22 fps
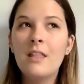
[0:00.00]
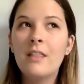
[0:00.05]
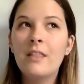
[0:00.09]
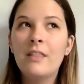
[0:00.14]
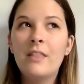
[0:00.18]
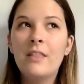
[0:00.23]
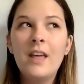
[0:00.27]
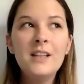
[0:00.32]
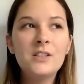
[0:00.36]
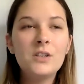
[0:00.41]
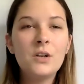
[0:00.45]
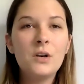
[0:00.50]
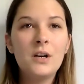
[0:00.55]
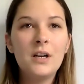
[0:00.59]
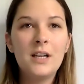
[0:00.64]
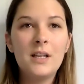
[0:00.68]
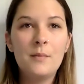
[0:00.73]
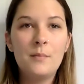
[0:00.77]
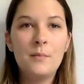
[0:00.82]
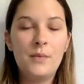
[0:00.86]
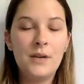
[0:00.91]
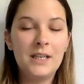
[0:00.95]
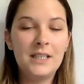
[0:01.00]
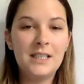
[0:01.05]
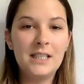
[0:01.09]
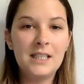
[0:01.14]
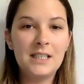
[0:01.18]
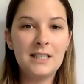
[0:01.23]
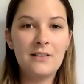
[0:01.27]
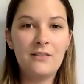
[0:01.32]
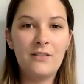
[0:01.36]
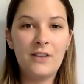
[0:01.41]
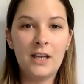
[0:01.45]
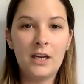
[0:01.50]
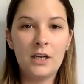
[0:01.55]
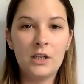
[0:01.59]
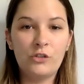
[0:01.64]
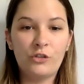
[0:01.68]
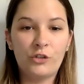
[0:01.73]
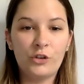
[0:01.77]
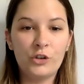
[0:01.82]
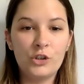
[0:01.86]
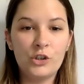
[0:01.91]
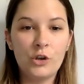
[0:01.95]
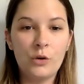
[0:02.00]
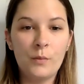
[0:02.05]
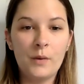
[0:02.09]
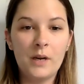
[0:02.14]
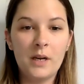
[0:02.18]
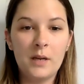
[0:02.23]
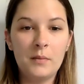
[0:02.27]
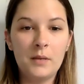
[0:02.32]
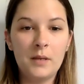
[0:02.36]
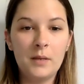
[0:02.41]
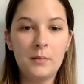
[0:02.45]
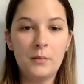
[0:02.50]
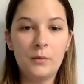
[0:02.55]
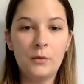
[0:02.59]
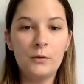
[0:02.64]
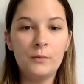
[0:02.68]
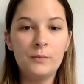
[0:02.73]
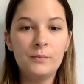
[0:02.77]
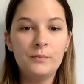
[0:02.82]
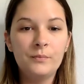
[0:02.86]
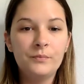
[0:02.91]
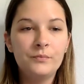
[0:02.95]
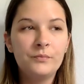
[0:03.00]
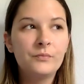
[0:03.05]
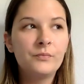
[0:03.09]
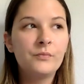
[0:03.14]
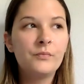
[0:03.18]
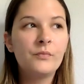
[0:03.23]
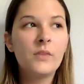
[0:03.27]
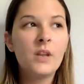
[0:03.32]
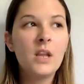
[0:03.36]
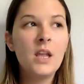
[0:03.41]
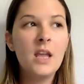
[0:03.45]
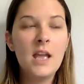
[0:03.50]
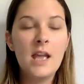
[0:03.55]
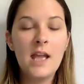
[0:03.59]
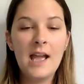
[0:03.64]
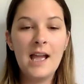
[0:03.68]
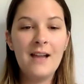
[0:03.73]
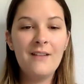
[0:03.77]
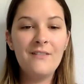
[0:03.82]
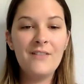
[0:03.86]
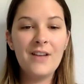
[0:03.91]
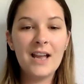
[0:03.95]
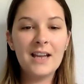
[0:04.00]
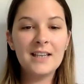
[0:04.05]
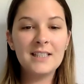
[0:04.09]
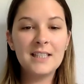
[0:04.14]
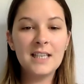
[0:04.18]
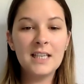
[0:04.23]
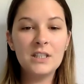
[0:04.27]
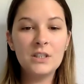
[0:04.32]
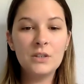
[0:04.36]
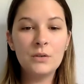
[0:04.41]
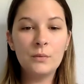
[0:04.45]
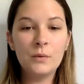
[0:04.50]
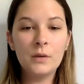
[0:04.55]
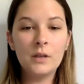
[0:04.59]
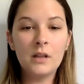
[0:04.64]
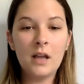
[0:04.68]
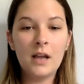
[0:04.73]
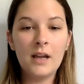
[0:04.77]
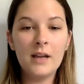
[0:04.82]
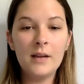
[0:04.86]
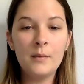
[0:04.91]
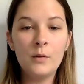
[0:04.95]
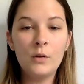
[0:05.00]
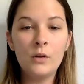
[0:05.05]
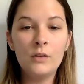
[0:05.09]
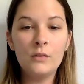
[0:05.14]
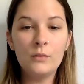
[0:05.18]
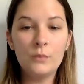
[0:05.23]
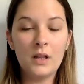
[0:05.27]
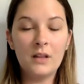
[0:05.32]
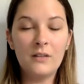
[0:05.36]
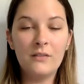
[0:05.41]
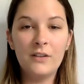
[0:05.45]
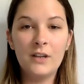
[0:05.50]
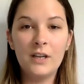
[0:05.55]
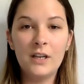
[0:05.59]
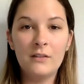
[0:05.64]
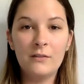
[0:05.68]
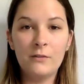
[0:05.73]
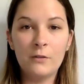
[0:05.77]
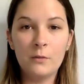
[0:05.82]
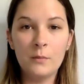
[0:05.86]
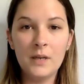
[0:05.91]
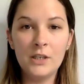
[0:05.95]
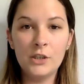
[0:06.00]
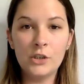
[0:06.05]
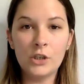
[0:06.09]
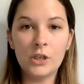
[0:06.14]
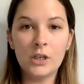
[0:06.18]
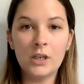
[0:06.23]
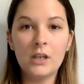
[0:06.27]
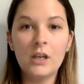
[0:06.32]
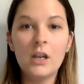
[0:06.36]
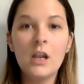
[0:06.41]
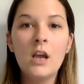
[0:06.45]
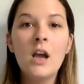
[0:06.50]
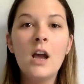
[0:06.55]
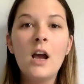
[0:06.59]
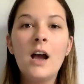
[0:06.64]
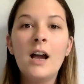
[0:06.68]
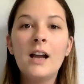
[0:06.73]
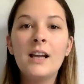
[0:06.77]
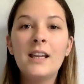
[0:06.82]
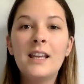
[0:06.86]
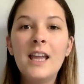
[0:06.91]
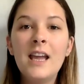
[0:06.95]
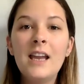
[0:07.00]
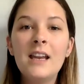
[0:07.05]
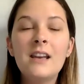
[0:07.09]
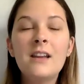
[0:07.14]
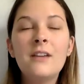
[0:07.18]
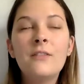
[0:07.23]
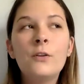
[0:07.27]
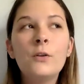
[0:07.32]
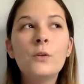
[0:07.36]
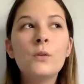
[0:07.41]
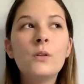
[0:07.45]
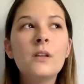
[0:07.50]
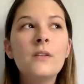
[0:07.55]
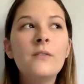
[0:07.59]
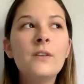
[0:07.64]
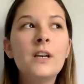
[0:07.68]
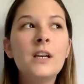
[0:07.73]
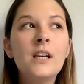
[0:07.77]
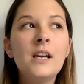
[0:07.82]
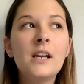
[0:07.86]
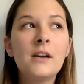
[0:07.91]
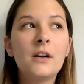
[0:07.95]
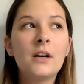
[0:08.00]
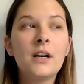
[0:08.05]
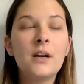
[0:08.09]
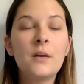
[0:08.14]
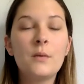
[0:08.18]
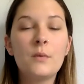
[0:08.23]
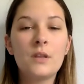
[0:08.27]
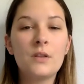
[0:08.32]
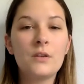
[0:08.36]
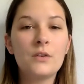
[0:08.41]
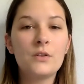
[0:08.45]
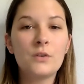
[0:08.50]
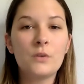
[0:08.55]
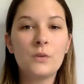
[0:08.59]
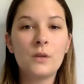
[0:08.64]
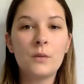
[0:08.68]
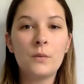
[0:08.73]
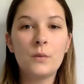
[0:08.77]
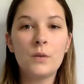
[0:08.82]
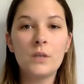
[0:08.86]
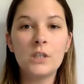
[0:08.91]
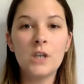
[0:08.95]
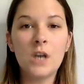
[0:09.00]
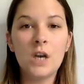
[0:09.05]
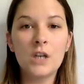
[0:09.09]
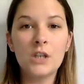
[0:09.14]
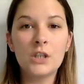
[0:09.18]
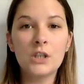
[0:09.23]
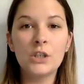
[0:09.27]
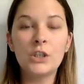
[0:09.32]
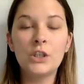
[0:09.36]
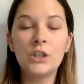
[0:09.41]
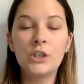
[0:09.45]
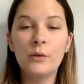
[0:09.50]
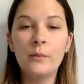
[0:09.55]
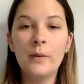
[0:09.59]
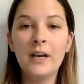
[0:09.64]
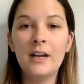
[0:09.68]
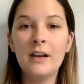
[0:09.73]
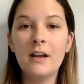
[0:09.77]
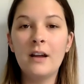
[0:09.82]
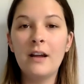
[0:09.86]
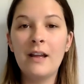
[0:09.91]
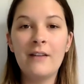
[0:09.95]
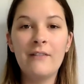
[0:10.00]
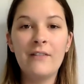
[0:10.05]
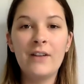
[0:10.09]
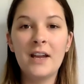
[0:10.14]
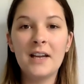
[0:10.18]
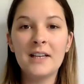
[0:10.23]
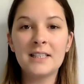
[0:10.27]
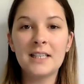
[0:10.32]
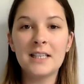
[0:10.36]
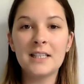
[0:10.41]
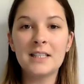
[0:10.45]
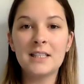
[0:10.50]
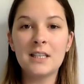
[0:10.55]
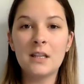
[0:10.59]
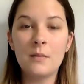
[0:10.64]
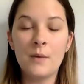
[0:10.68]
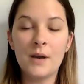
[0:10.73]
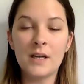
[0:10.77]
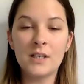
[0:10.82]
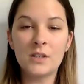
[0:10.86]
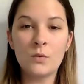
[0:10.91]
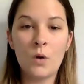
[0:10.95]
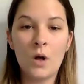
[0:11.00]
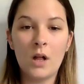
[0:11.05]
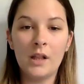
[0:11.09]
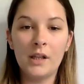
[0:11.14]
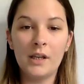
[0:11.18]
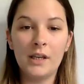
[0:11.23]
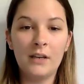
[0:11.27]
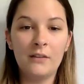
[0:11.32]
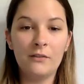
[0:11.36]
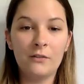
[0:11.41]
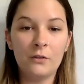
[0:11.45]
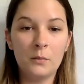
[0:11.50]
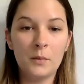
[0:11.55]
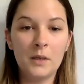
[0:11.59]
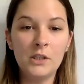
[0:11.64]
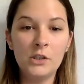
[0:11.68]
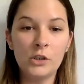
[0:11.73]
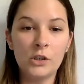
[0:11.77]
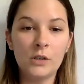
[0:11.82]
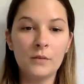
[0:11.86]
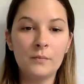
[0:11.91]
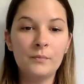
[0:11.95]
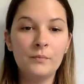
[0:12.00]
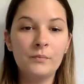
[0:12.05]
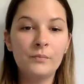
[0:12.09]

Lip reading: That's already a big disadvantage for so many people. Have access to reliable and relevant information. Again, if you live in an area where there's only one doctor, you might not have access to the best quality information.